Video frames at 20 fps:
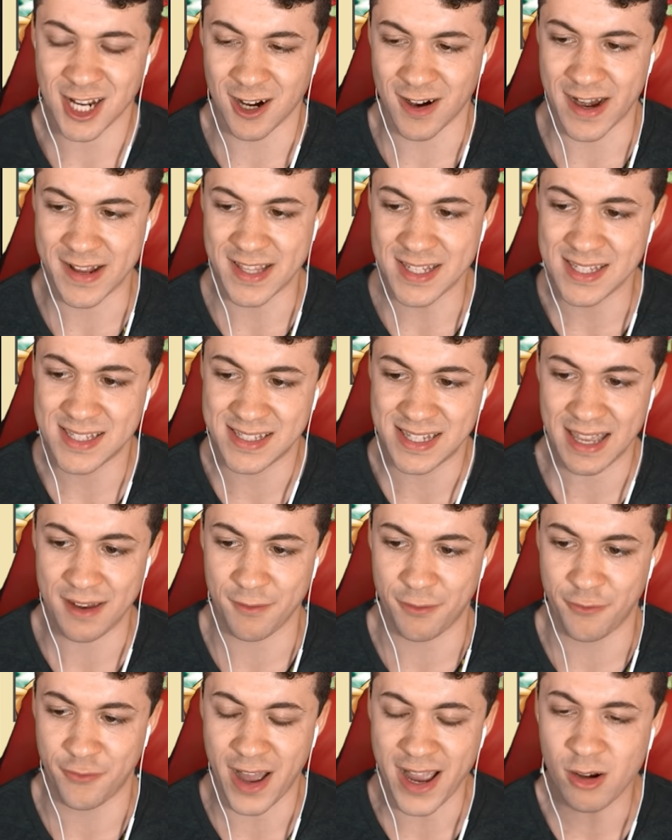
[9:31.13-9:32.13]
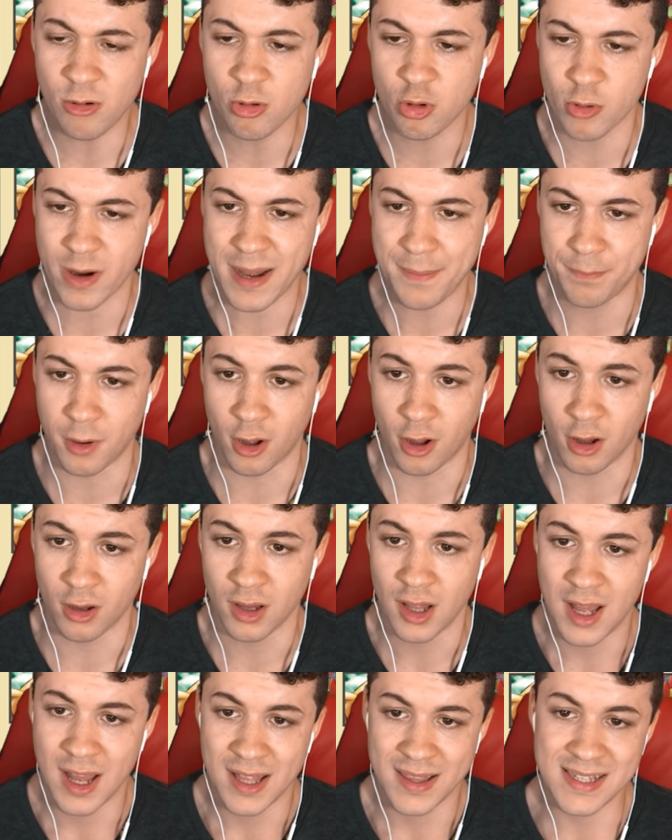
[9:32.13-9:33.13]
Alright, this is it. Final Great
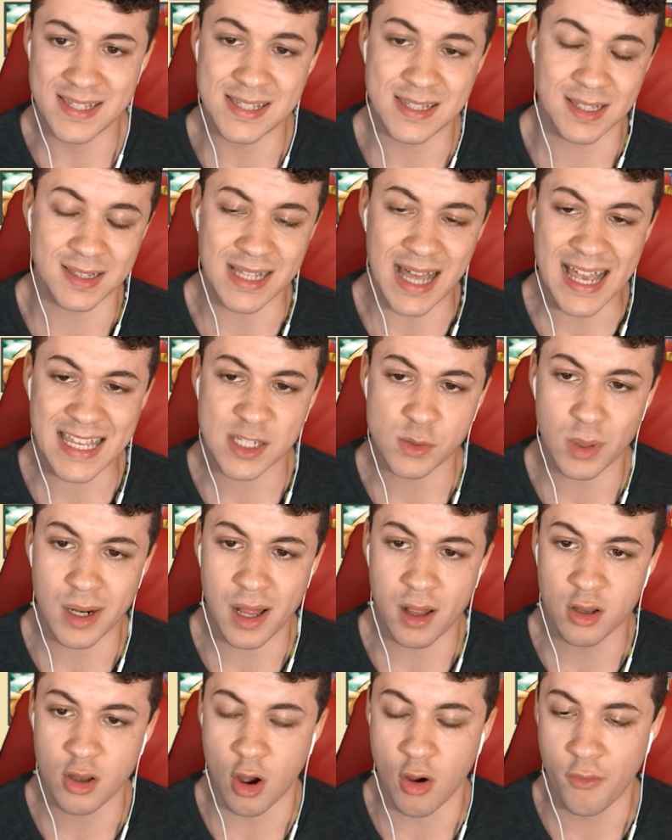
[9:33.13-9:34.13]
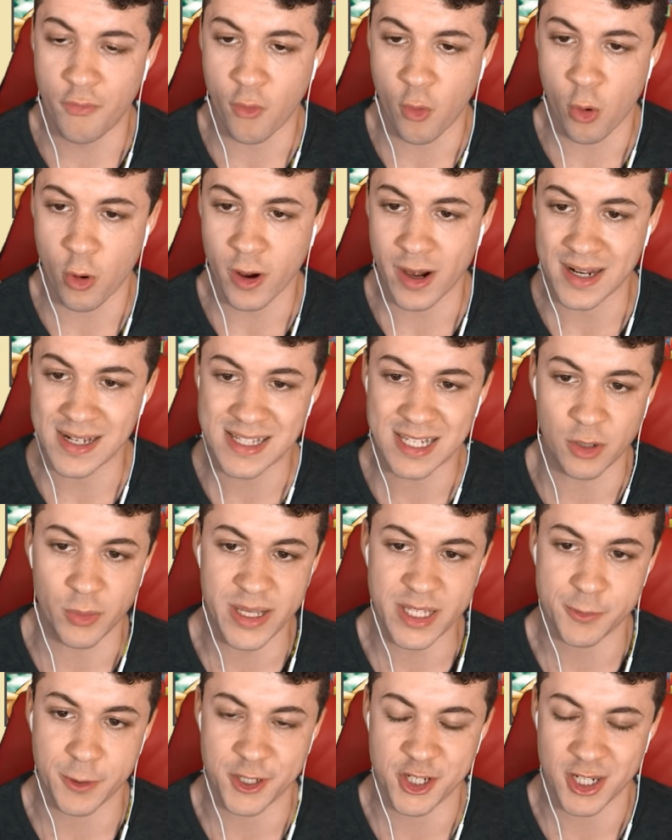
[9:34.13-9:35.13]
Ball. This is the last one I'll go for until
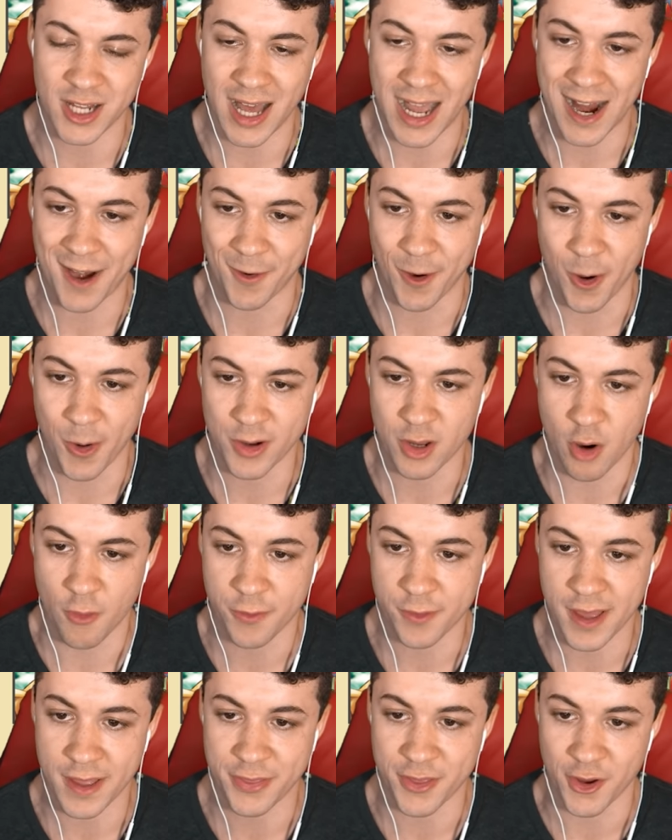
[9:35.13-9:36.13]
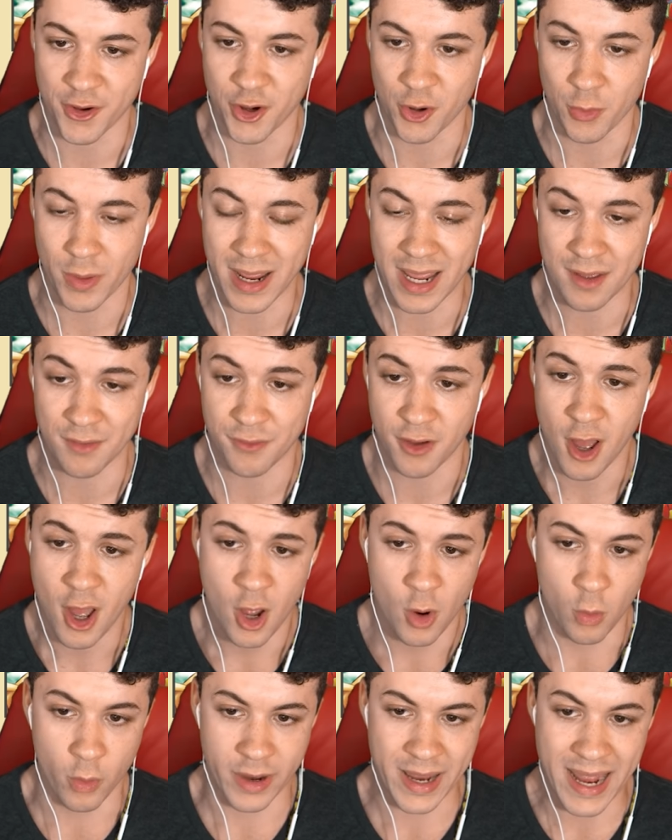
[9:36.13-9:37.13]
we switch into Iroh and go for that Thunder Wave.
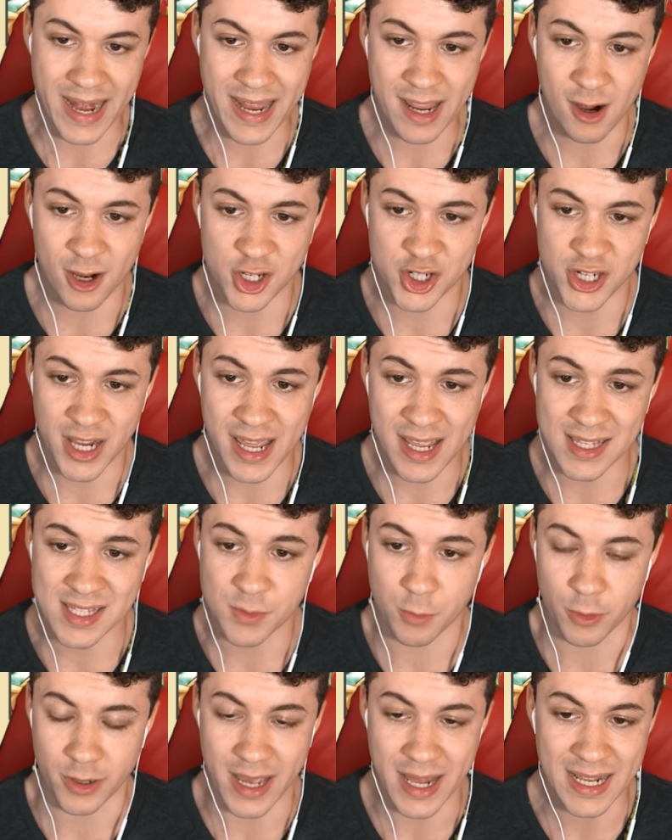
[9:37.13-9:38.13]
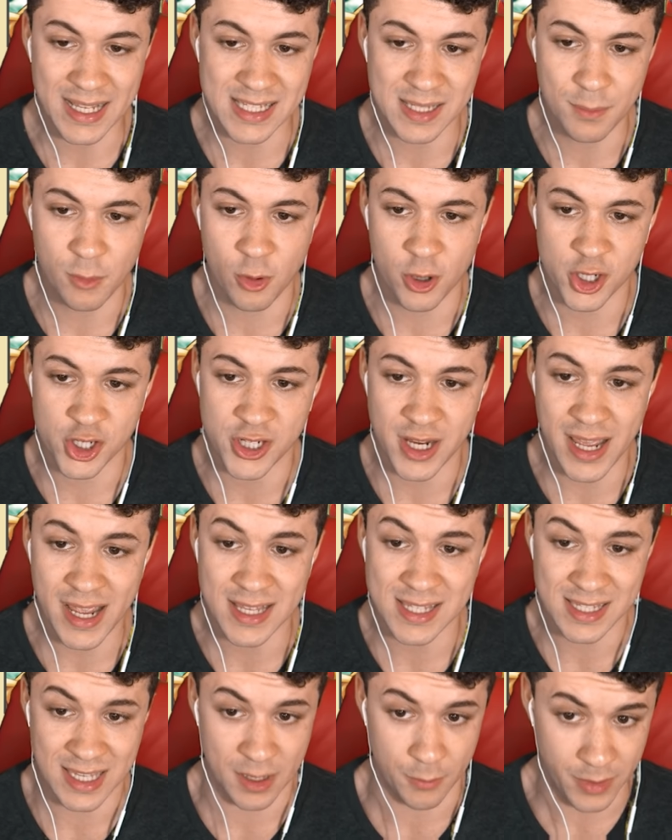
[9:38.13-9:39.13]
We're getting our shakes. We're getting some more
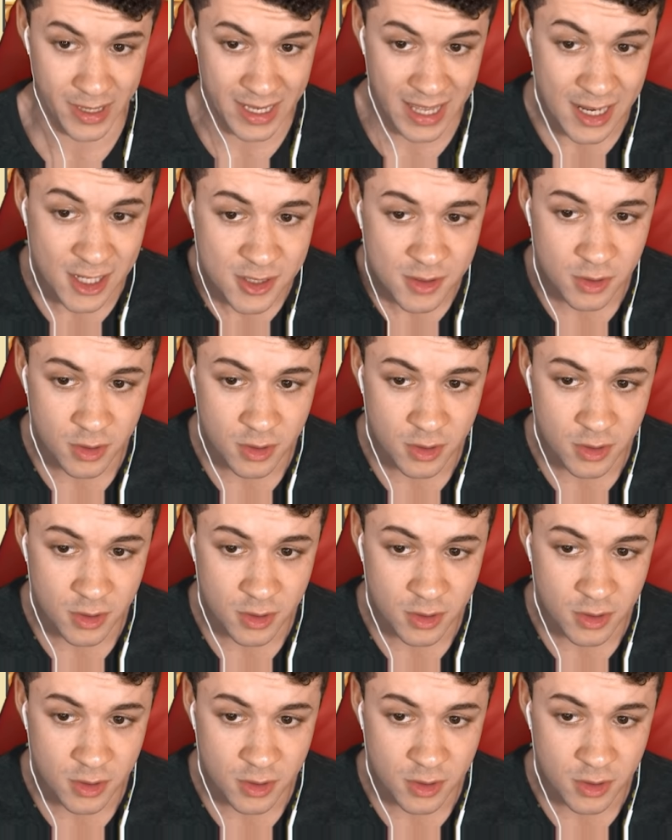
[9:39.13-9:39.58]
shakes. Can we get